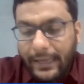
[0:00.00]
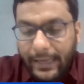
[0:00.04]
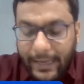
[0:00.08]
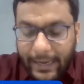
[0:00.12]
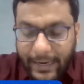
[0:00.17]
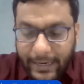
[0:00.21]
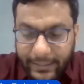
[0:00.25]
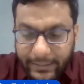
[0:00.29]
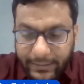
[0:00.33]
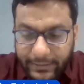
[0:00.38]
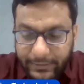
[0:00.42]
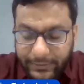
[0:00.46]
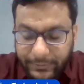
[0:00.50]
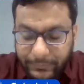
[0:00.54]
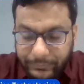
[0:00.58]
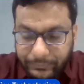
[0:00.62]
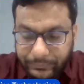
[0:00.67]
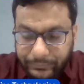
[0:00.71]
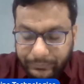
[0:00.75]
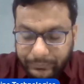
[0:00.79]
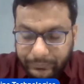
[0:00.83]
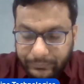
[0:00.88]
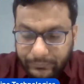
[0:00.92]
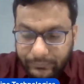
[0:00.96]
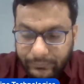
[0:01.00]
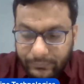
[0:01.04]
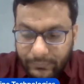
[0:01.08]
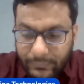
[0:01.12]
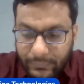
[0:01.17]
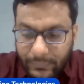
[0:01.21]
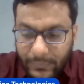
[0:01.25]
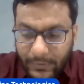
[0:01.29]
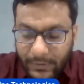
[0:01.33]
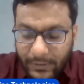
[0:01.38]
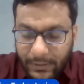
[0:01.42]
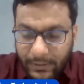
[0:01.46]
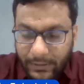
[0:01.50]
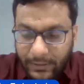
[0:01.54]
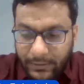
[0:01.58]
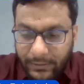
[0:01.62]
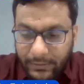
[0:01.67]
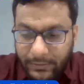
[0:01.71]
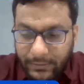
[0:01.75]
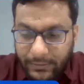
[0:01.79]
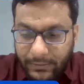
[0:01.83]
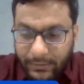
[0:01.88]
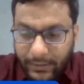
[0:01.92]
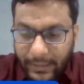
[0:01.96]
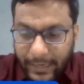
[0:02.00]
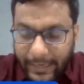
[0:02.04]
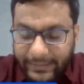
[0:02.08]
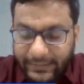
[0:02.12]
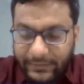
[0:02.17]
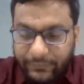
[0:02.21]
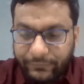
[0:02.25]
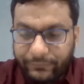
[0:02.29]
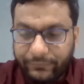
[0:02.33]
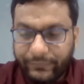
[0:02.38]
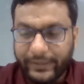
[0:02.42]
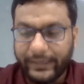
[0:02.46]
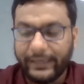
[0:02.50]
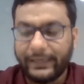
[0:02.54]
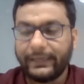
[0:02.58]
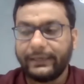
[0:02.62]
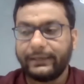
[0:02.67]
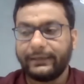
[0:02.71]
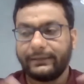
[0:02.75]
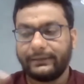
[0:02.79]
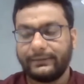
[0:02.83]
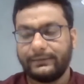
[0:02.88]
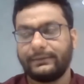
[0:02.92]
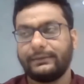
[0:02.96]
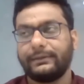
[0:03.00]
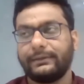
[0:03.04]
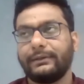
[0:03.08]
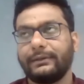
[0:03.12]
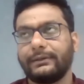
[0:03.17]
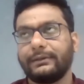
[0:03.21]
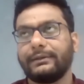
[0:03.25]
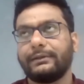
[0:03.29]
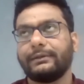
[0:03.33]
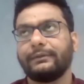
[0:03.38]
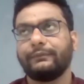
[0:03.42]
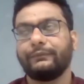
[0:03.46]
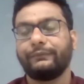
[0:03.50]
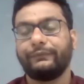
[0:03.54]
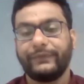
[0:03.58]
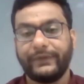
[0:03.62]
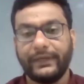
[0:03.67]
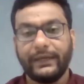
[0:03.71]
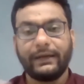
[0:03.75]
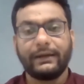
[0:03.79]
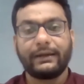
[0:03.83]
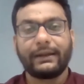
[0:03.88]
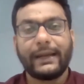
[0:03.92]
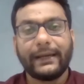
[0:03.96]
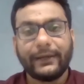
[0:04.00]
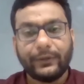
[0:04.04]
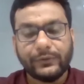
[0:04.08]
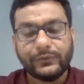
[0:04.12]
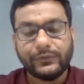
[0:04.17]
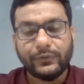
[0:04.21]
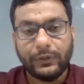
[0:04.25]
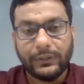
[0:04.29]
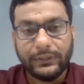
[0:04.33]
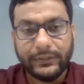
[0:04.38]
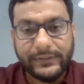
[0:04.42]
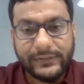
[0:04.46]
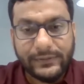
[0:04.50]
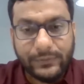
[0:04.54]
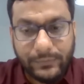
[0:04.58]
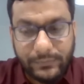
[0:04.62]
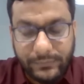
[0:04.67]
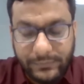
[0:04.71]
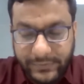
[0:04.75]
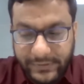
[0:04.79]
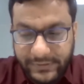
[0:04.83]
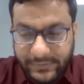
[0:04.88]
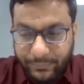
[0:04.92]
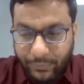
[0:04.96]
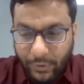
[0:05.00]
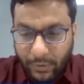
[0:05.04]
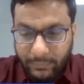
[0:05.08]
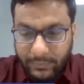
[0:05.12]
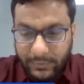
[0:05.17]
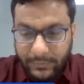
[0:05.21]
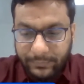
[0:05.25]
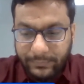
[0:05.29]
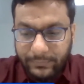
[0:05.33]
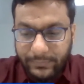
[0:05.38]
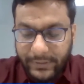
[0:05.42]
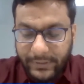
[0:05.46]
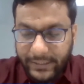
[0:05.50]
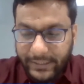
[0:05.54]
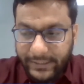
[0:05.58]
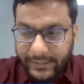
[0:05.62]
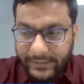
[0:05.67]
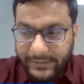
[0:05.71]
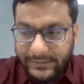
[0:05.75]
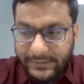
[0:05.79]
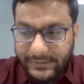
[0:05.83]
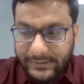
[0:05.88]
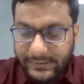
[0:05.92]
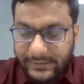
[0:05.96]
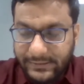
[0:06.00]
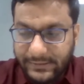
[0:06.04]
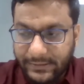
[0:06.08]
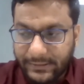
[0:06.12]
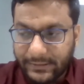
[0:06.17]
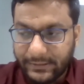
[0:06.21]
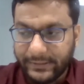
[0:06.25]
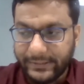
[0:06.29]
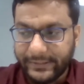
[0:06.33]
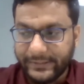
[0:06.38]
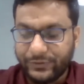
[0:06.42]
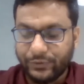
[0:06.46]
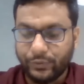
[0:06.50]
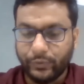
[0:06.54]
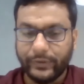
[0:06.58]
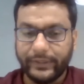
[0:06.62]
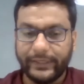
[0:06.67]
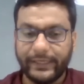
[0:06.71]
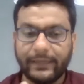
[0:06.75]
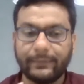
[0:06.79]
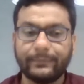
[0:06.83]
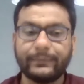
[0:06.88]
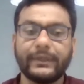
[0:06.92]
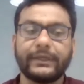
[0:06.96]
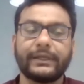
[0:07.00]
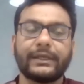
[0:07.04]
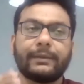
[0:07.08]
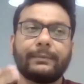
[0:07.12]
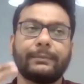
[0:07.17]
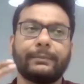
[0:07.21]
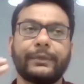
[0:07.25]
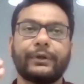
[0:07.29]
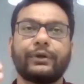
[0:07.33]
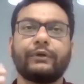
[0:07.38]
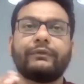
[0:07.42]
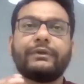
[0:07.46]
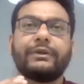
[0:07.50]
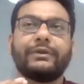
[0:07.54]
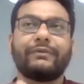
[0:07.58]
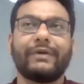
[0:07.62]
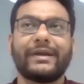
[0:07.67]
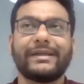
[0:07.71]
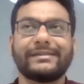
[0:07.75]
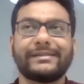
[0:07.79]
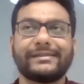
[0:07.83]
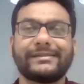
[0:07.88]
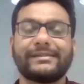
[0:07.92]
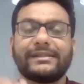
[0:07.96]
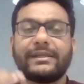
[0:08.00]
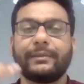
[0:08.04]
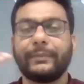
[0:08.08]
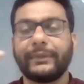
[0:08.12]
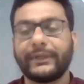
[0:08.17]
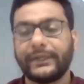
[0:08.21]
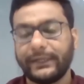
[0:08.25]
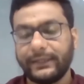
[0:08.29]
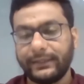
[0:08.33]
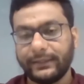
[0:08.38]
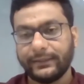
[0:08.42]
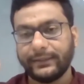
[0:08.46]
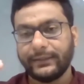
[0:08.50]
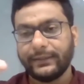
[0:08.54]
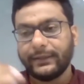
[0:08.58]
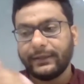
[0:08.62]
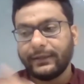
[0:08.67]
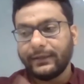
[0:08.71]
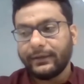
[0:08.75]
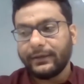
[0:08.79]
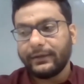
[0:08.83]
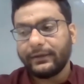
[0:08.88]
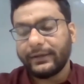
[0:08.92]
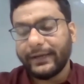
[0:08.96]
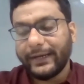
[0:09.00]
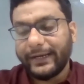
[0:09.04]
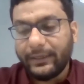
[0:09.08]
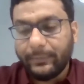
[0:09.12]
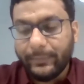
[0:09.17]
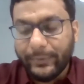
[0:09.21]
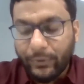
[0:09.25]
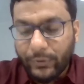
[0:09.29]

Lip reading: And the way we are trying to solve this problem is to keep the number of devices limited, right?